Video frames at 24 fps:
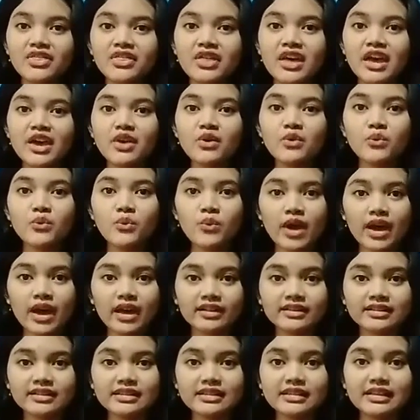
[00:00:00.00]
They
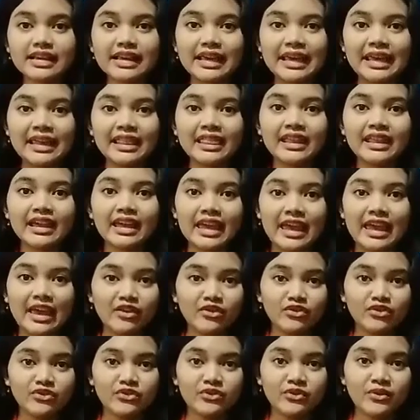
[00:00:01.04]
went in the
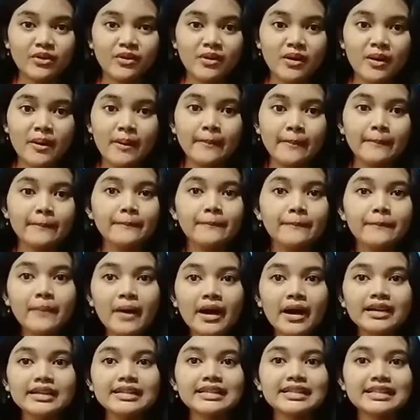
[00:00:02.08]
cave
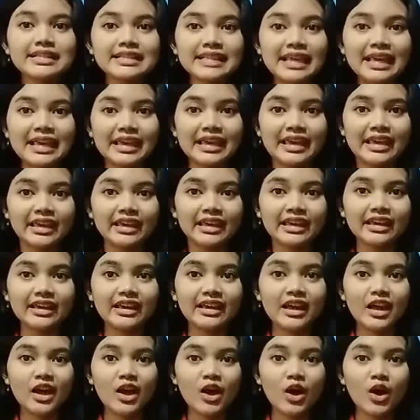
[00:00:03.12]
by saying,
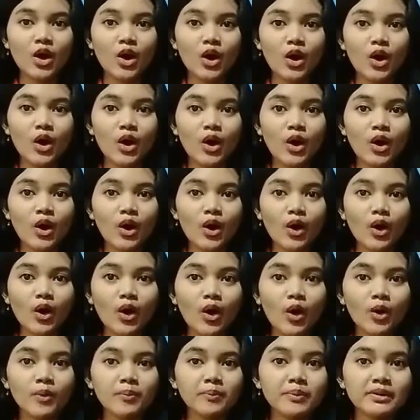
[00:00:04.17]

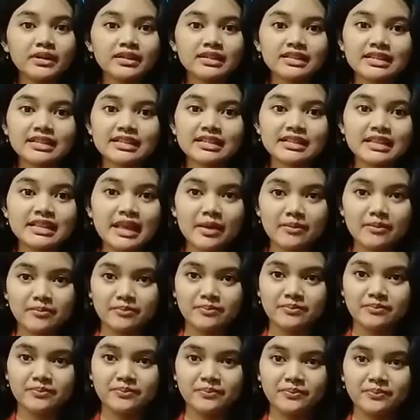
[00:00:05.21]
"Open the safe."